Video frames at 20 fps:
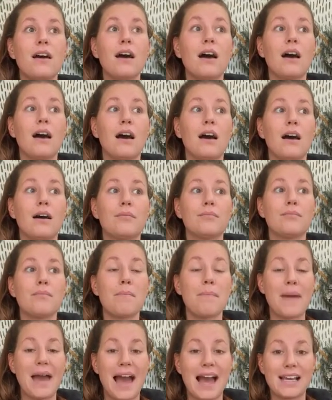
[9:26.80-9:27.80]

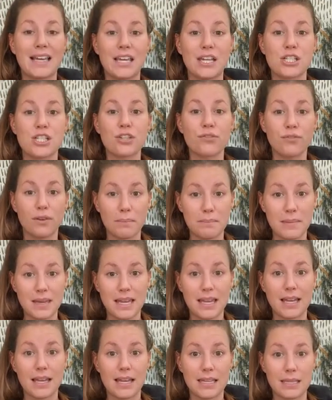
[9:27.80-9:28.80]
package from
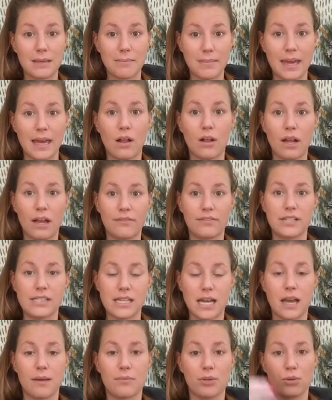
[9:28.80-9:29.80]
me in the mail every
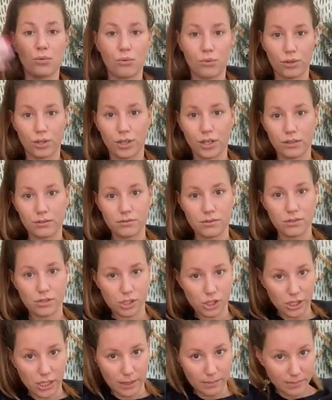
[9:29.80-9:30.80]
time your order
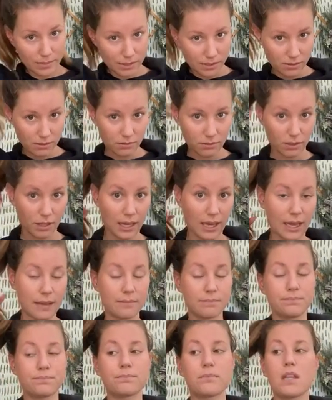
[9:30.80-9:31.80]
ships, okay?